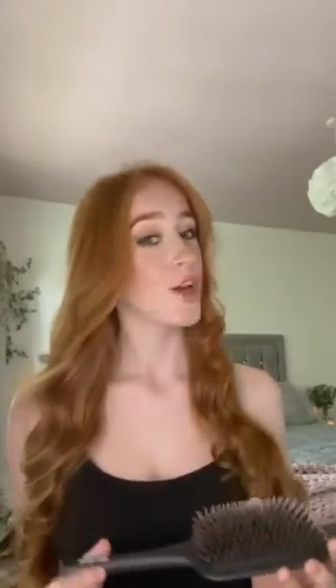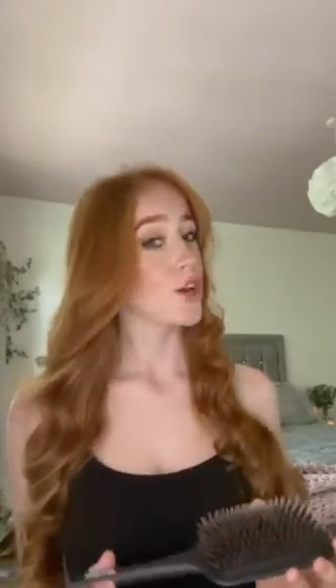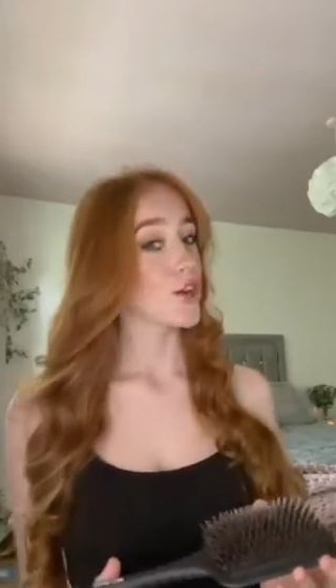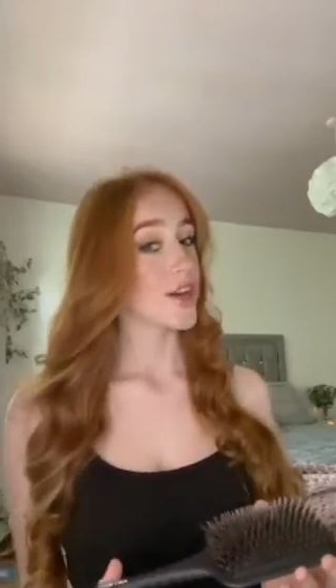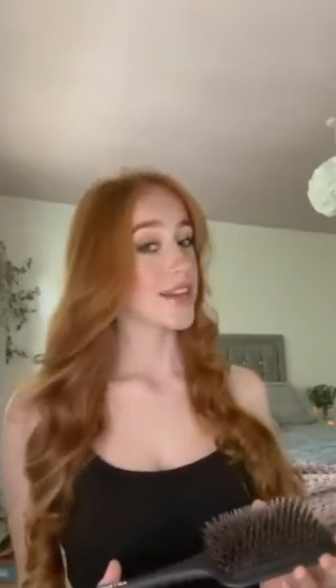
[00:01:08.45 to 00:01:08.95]

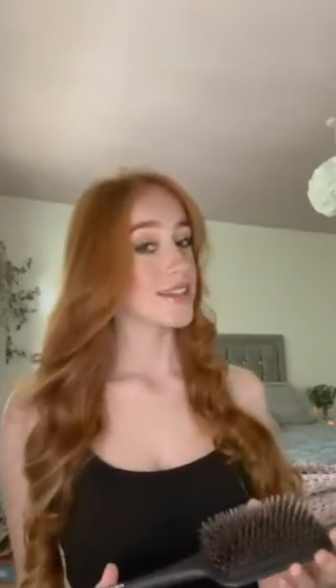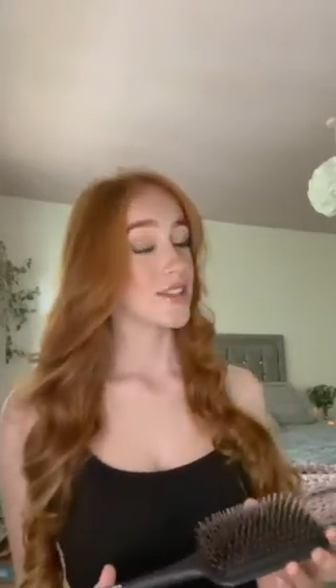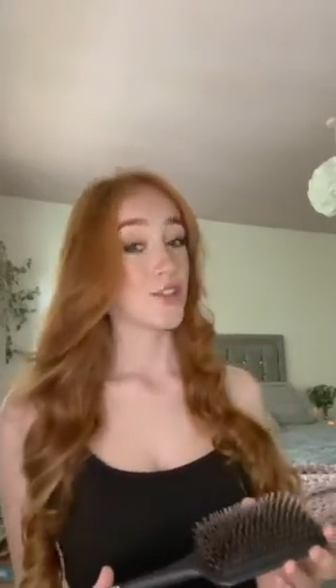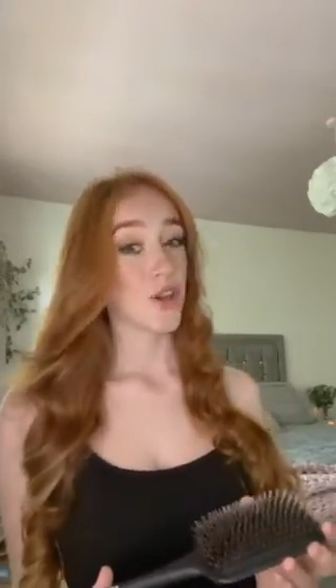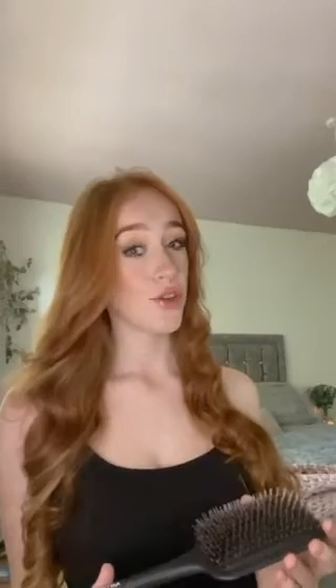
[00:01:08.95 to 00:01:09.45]

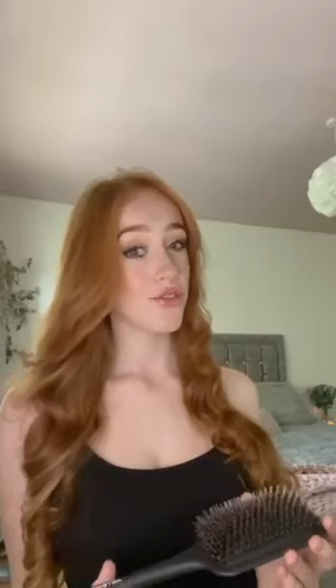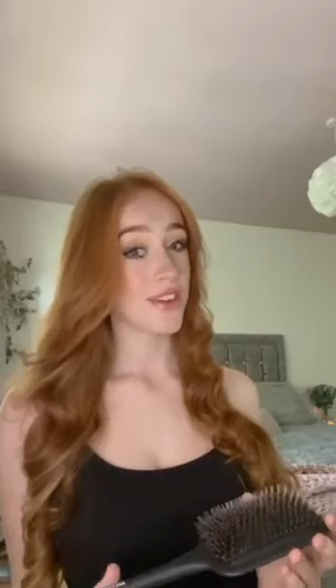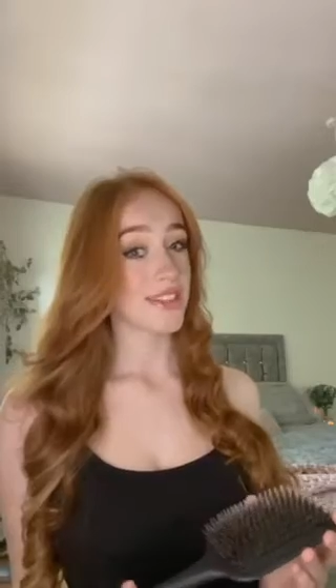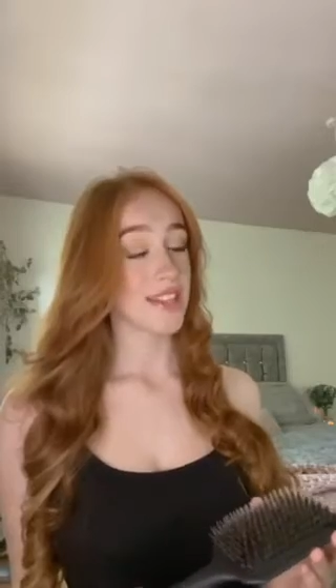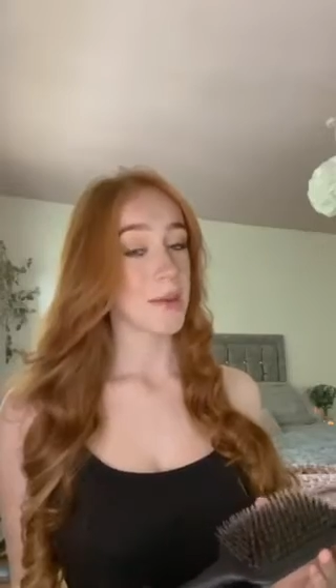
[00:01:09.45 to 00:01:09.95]
creating no
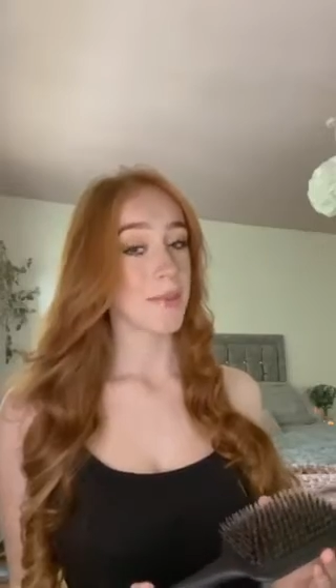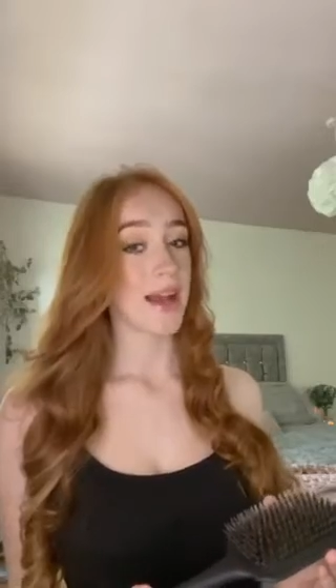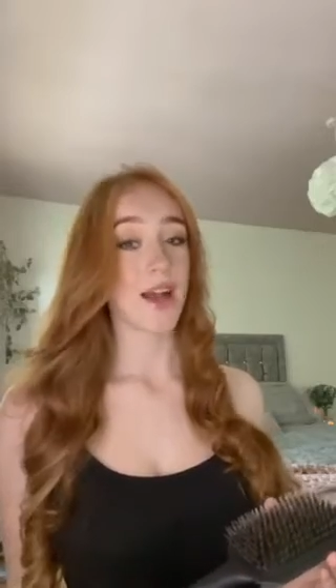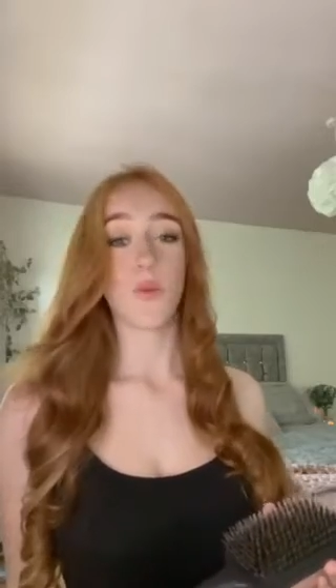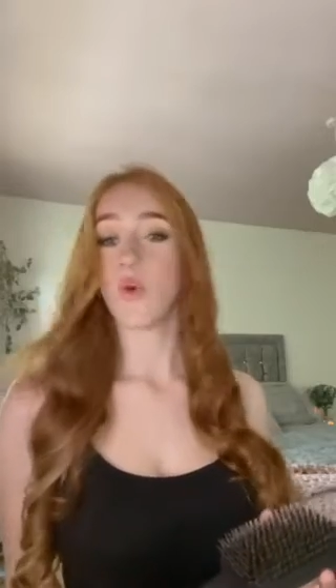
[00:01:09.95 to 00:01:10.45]
frizz in my
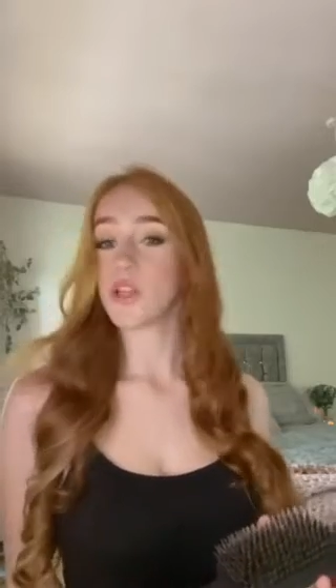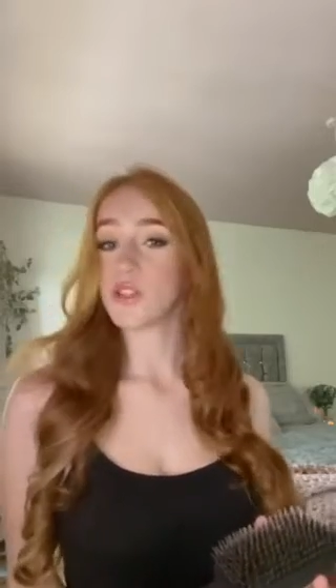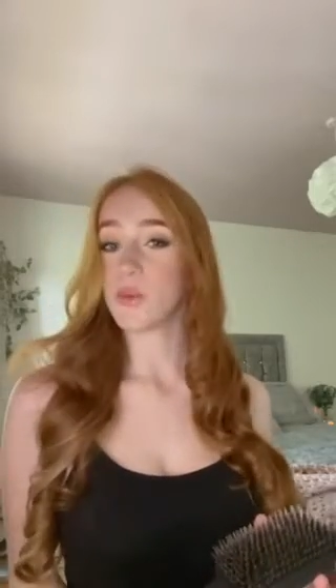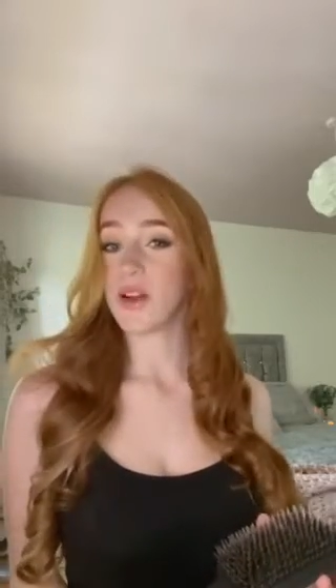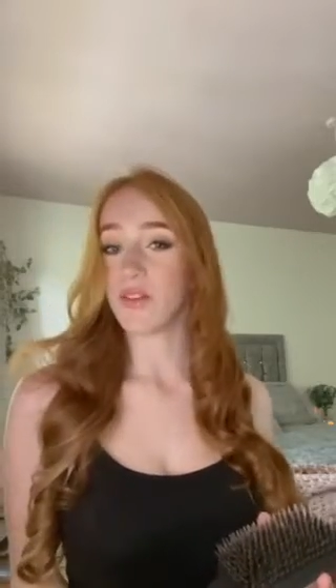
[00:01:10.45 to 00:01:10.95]
hair
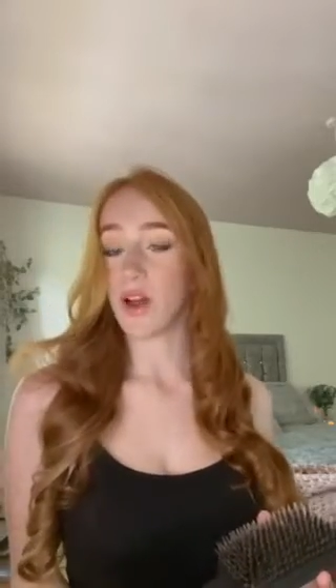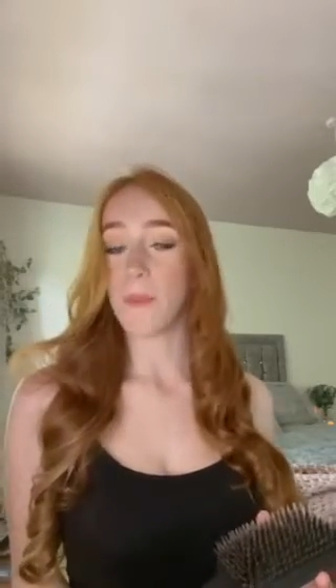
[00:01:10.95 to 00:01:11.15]
whatsoever,